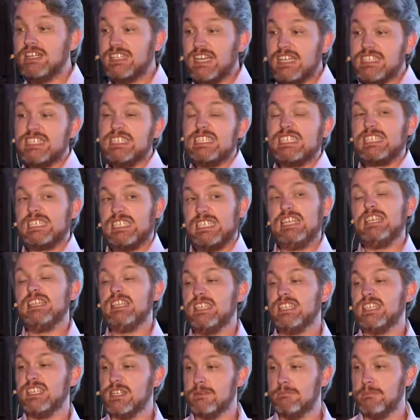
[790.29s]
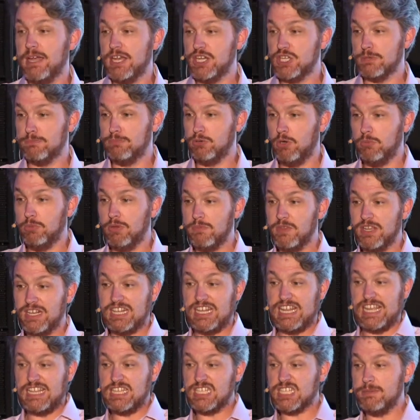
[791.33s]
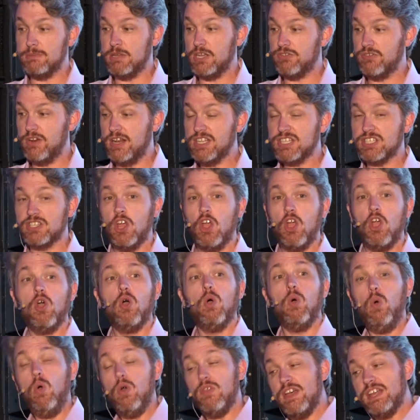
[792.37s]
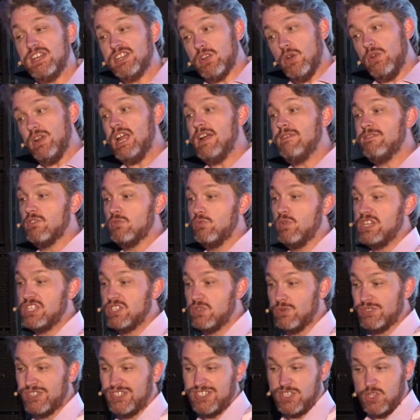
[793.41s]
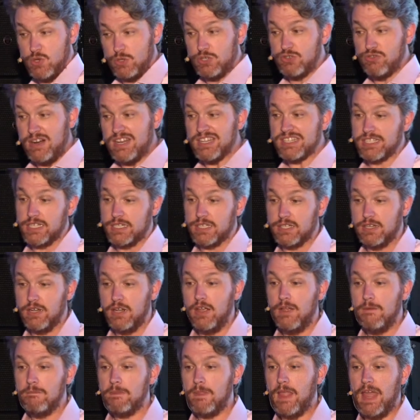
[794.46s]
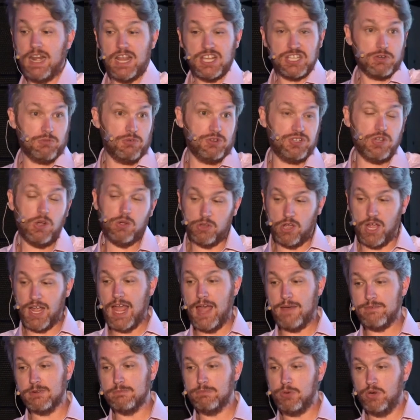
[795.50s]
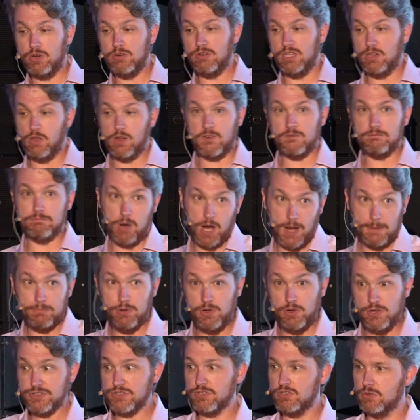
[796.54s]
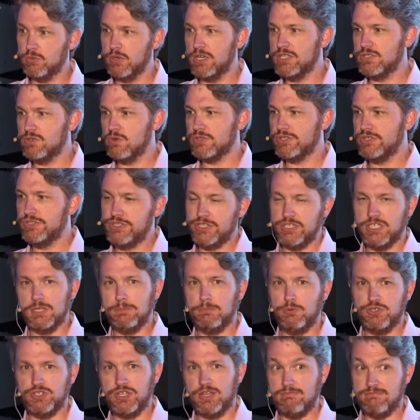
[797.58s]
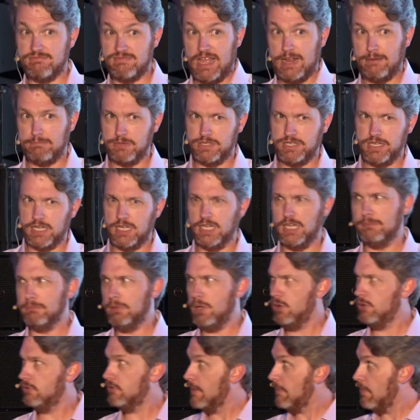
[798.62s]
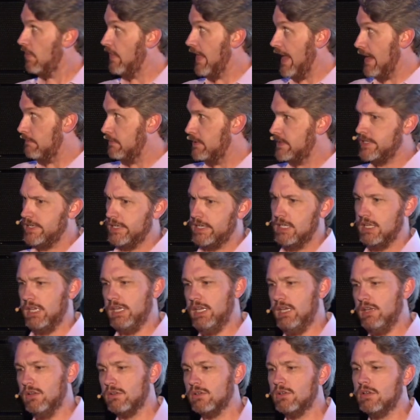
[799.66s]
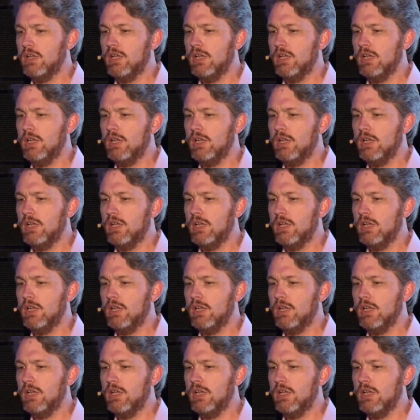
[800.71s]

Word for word: doesn't see this as a major problem that needs to be addressed, or they don't have the resources to address it. And as a result, I haven't put a lot of my personal resources into pushing that particular boulder up that particular hill.